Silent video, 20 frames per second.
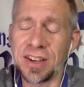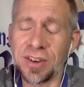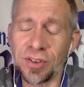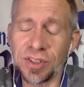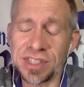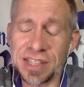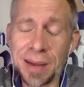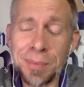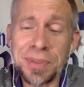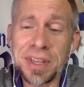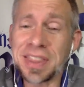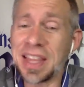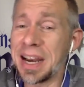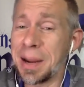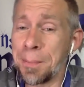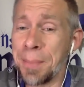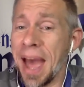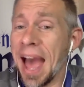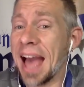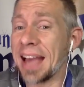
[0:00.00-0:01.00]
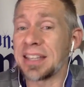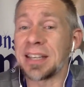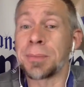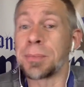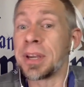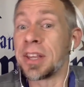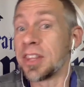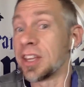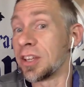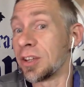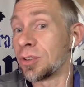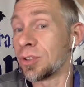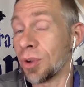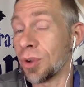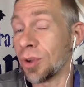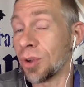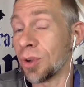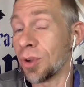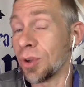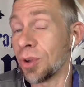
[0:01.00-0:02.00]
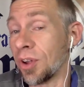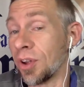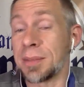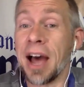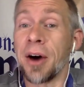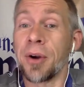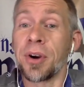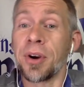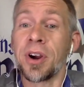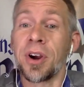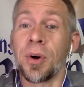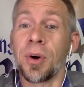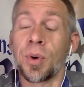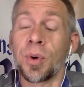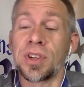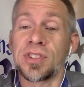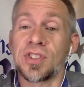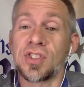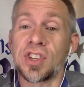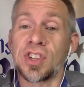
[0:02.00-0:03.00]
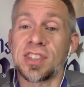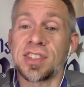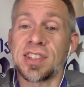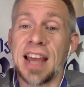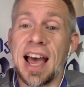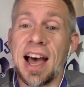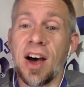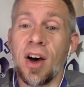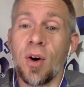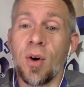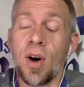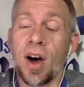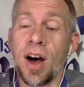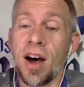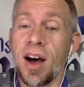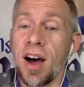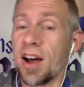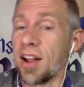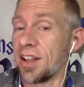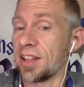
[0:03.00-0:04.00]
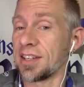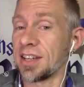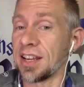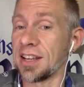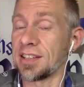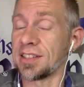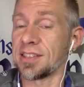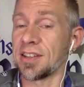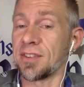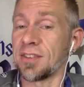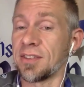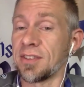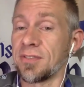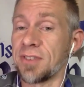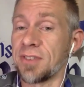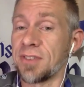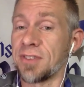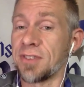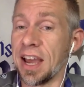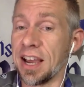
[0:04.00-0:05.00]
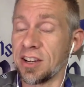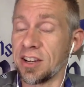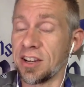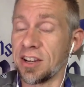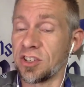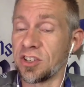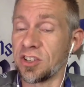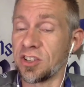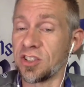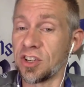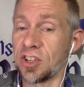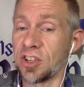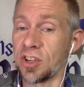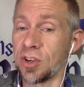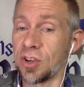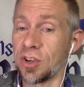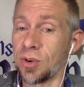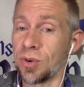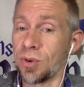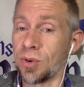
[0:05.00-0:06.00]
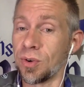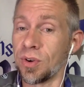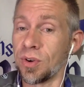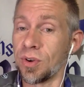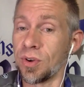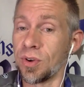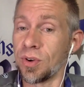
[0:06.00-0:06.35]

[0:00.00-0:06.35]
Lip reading: something that impacted me that you told us about was just how holidays affect you?